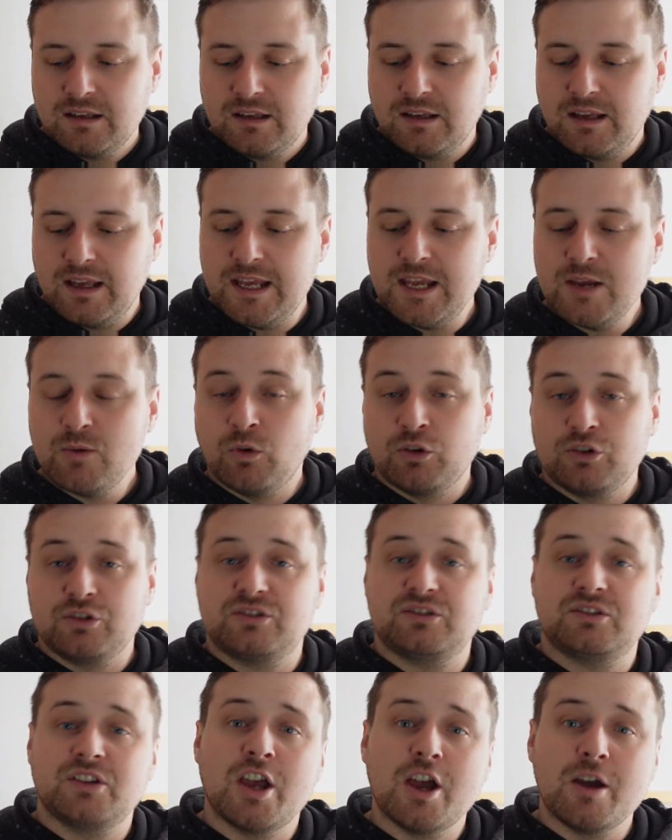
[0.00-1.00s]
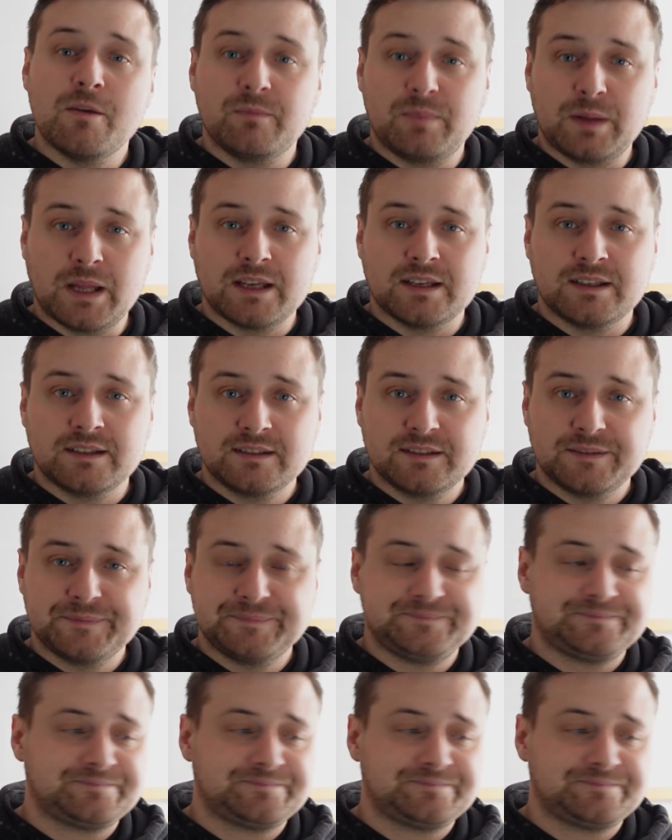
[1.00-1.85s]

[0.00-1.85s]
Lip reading: he wants certain players,